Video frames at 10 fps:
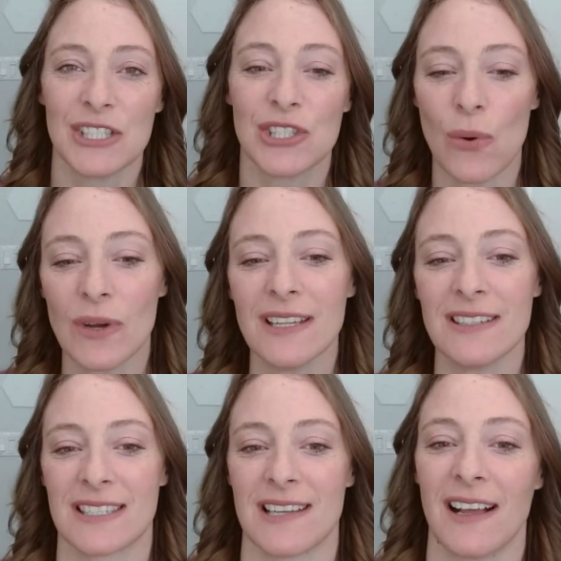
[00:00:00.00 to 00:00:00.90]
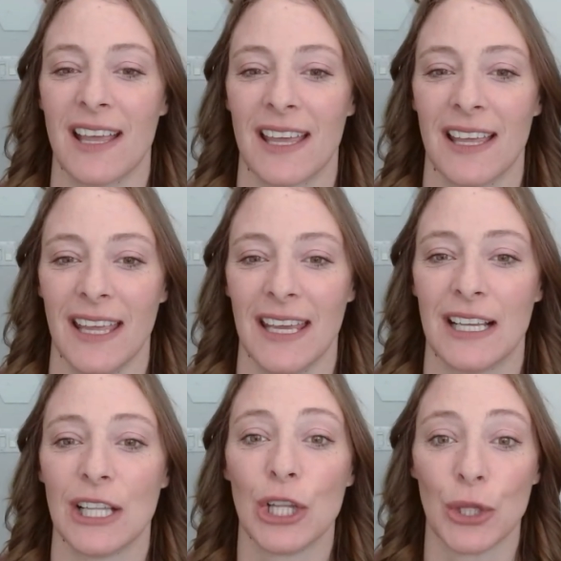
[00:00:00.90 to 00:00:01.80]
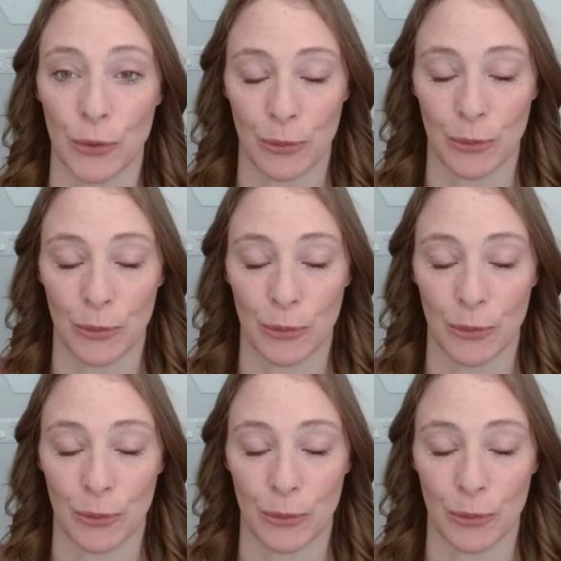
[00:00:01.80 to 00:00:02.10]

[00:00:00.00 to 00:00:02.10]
Don't get stuck in a loop.